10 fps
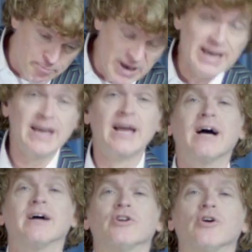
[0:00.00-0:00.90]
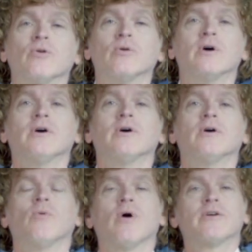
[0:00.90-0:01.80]
being on you.
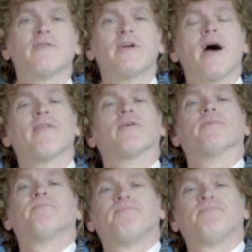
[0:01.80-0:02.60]
One or the other.